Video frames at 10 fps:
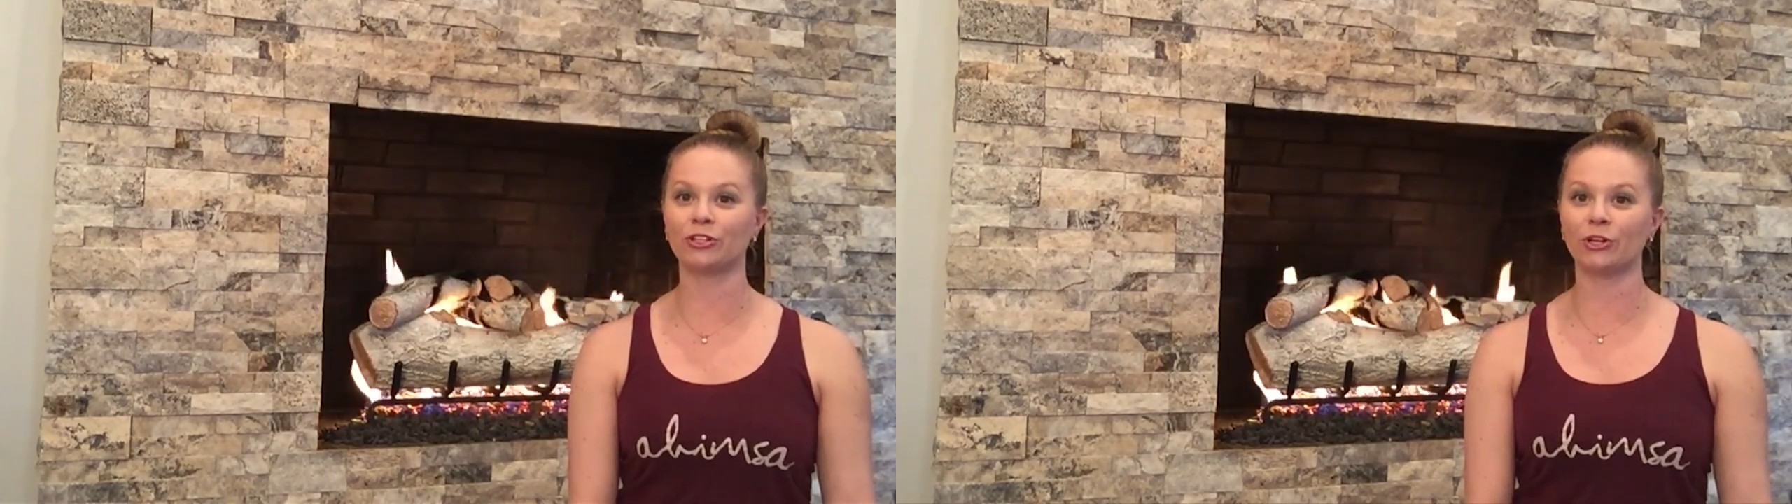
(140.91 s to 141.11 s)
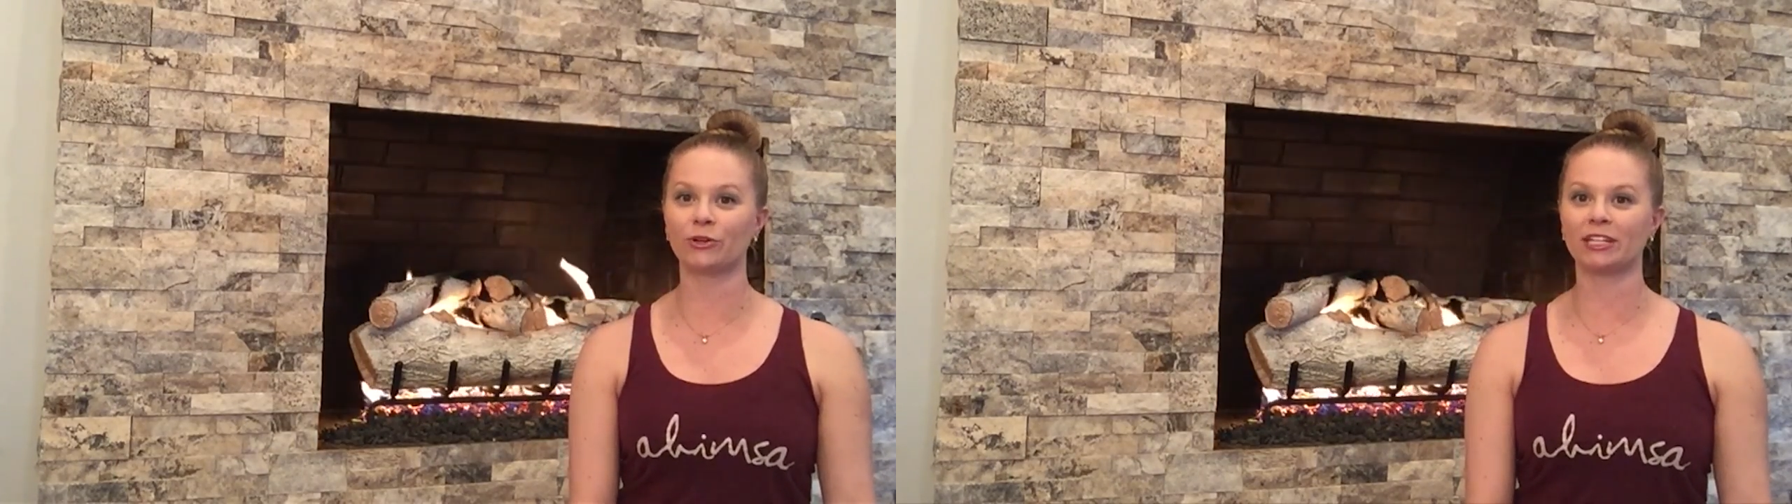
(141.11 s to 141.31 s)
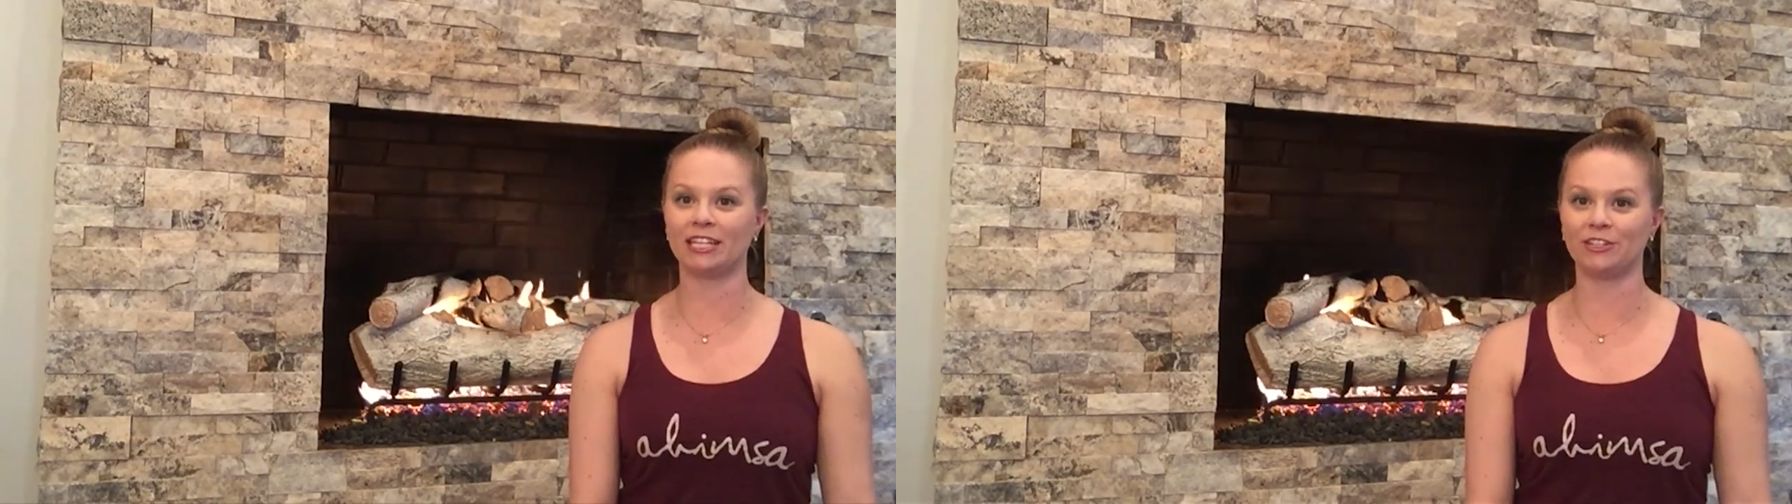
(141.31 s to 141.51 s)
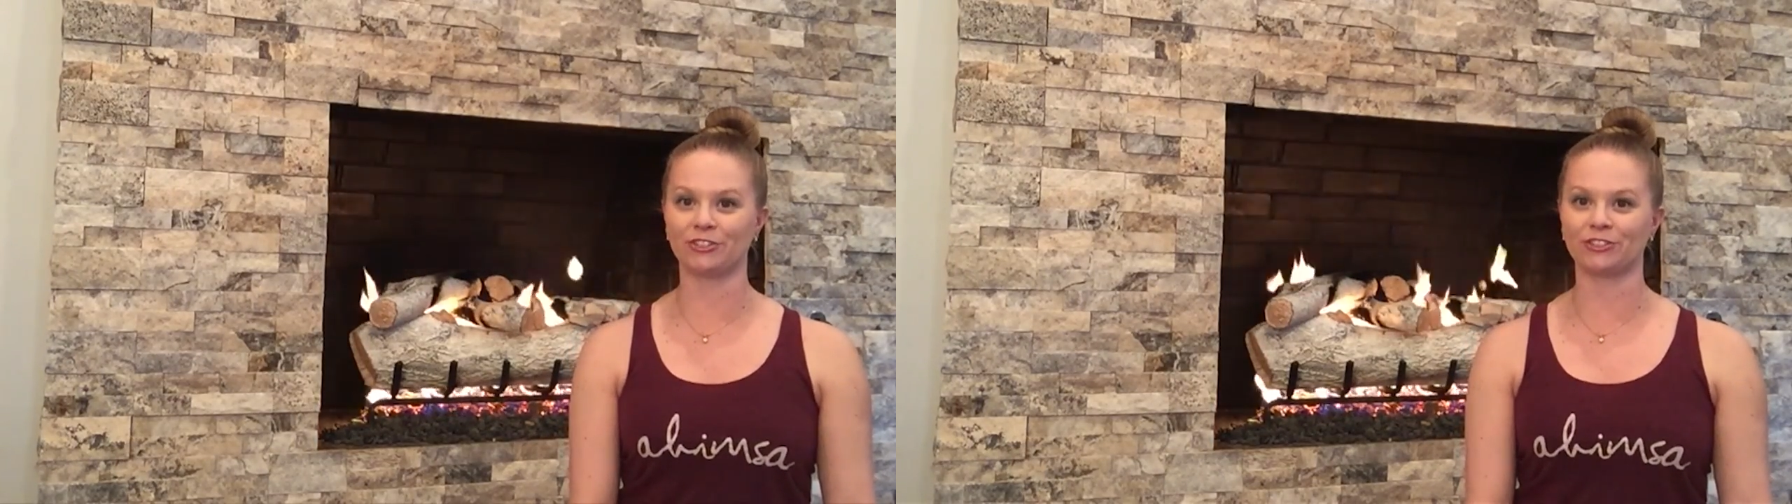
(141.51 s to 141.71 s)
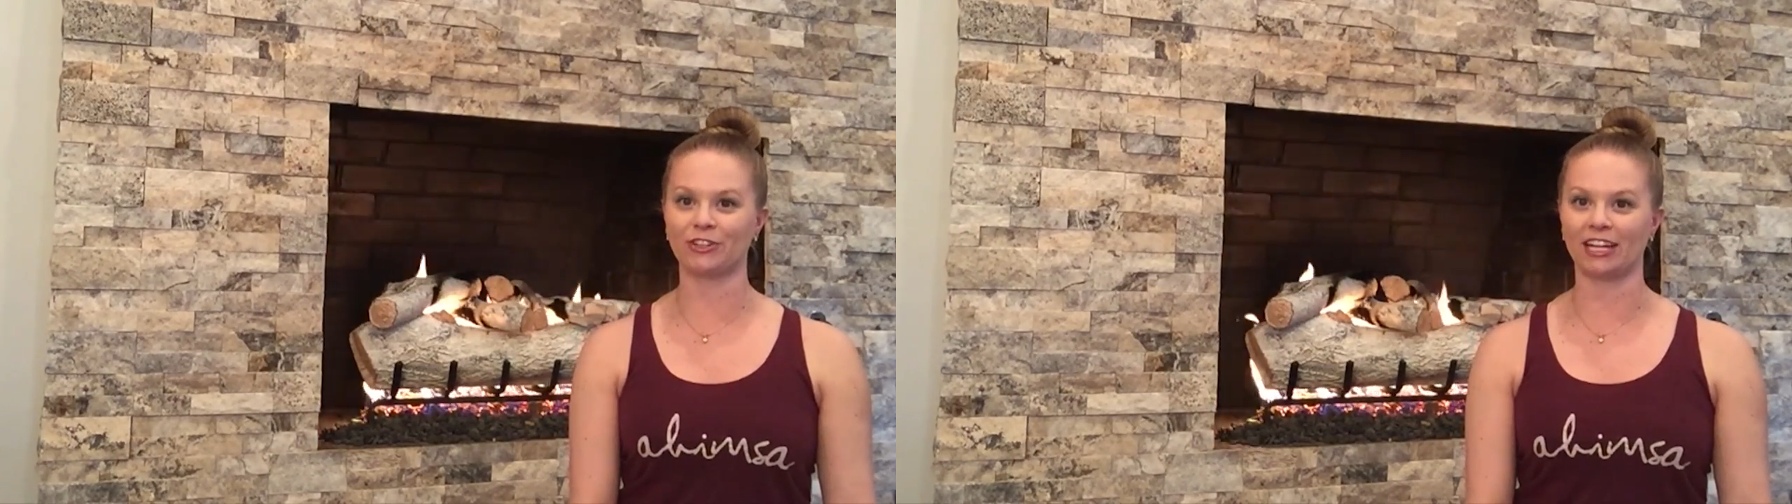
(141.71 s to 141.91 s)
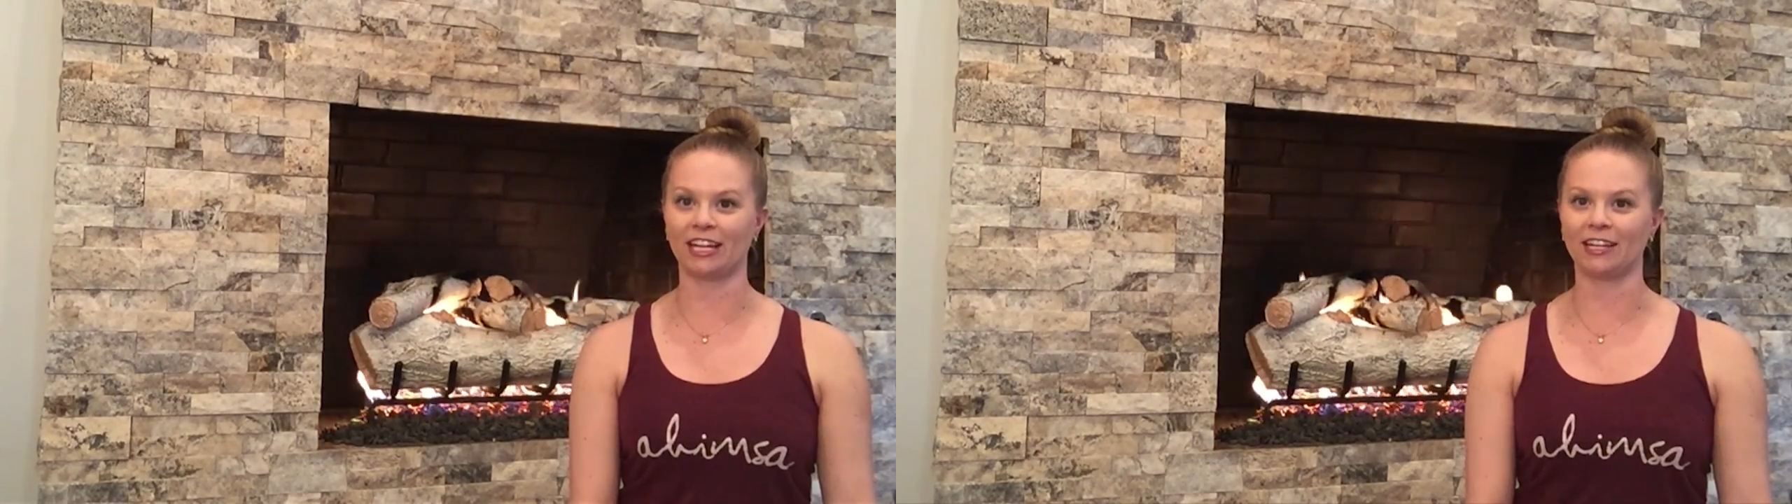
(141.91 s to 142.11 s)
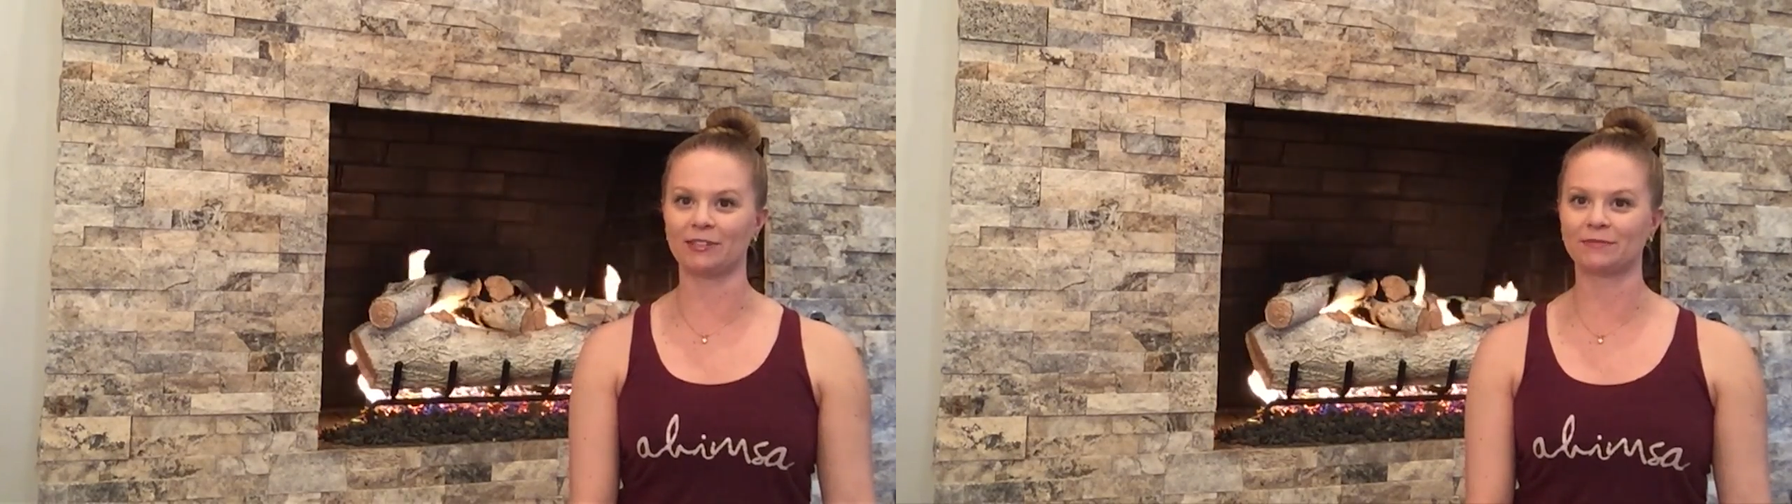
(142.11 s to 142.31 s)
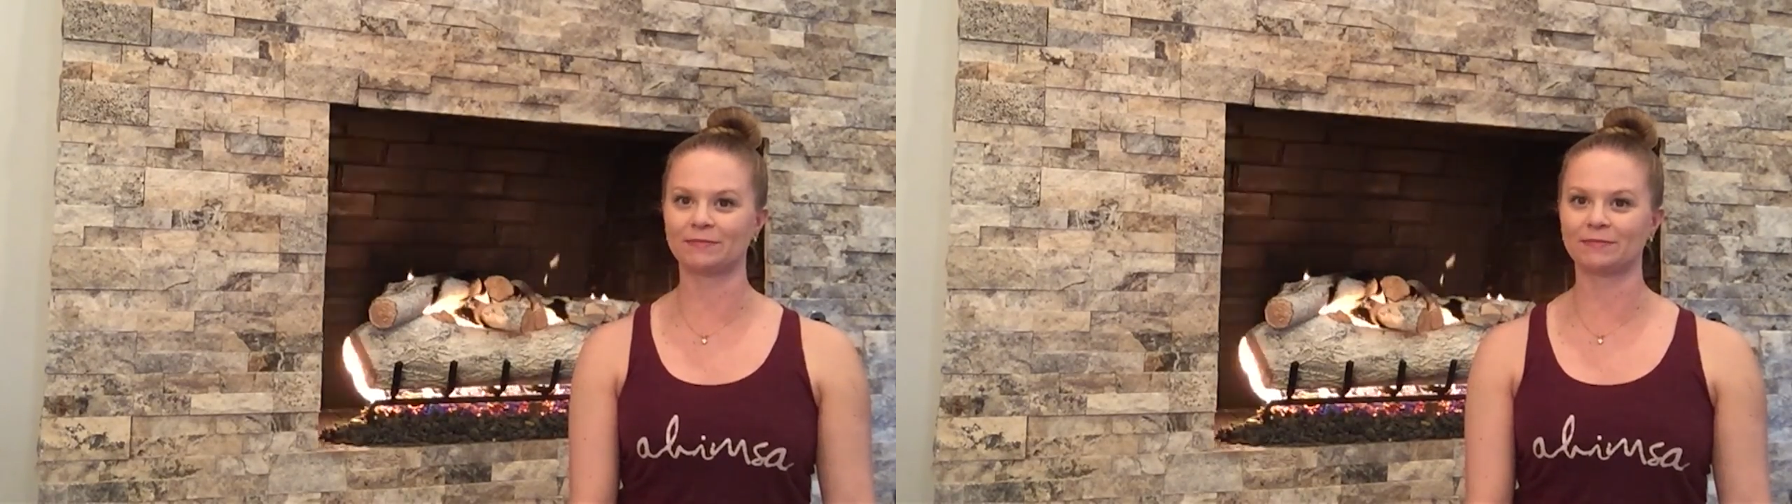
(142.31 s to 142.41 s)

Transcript: yoga teacher training.